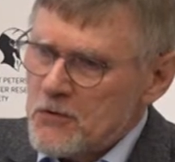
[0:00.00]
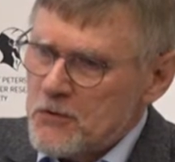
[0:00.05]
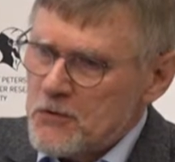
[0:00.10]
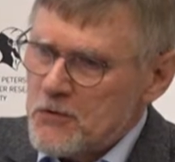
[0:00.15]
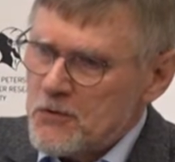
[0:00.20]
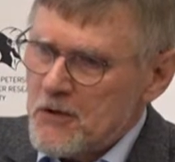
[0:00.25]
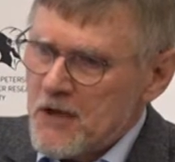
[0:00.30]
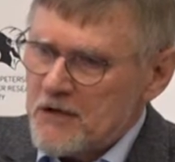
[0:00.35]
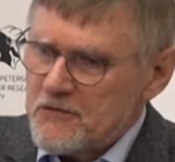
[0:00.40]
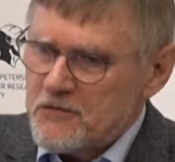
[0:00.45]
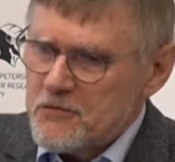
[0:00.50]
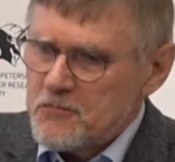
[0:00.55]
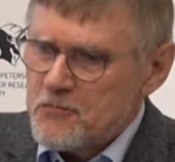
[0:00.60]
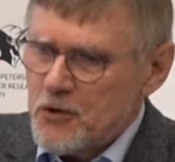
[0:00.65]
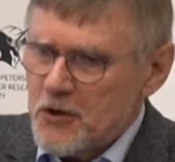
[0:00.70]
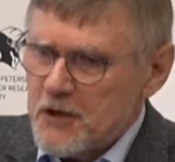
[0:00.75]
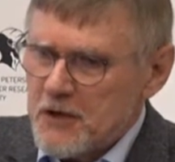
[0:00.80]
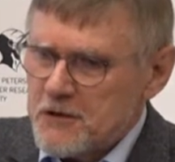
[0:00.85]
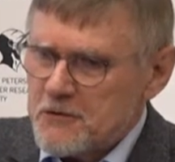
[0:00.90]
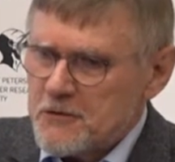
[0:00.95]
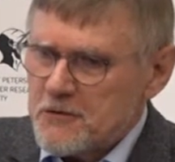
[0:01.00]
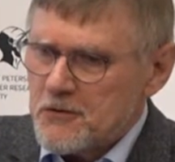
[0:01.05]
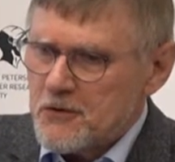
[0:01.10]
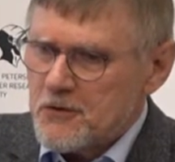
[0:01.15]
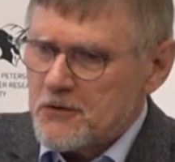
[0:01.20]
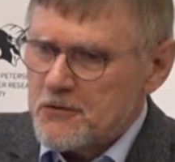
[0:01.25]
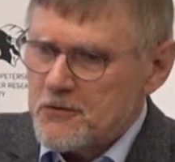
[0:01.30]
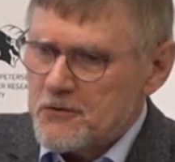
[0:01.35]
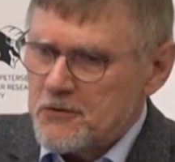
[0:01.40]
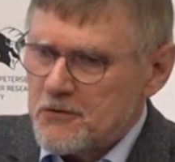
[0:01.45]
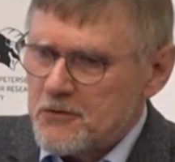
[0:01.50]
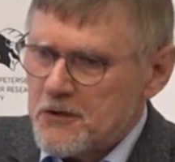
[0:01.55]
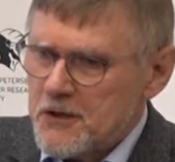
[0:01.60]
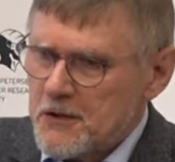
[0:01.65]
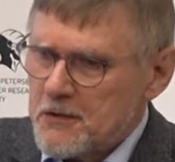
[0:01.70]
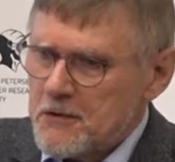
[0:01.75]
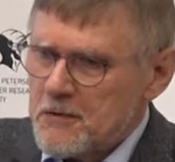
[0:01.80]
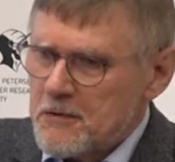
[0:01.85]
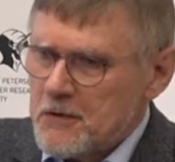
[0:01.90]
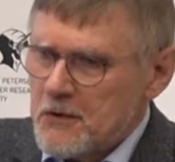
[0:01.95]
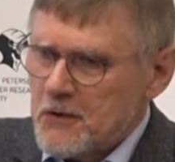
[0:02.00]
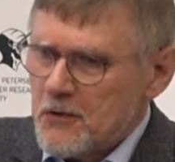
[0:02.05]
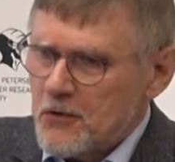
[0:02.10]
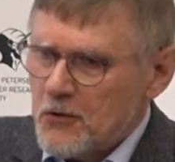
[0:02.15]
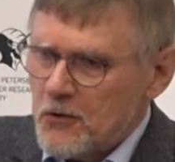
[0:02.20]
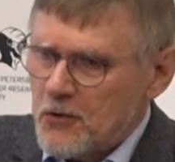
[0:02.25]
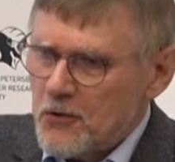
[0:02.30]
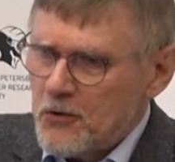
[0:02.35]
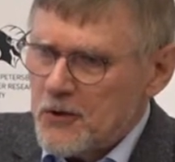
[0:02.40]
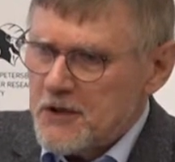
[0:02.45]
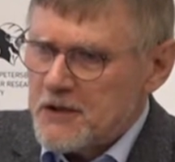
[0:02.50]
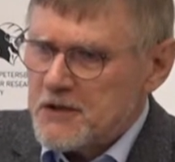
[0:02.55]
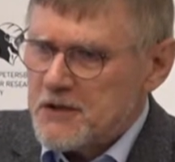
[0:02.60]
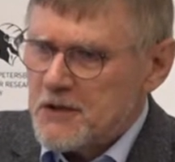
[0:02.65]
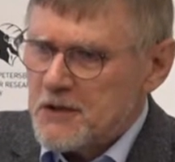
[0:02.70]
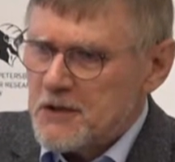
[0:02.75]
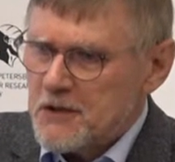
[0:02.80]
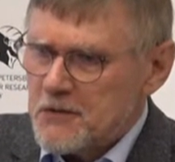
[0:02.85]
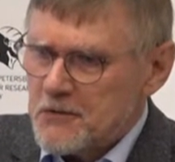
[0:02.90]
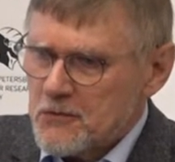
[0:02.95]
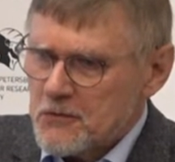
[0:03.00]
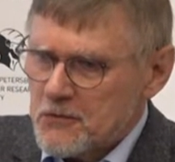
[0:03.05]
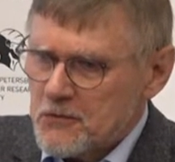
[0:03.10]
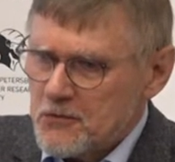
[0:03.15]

you have to monitor to the auditing,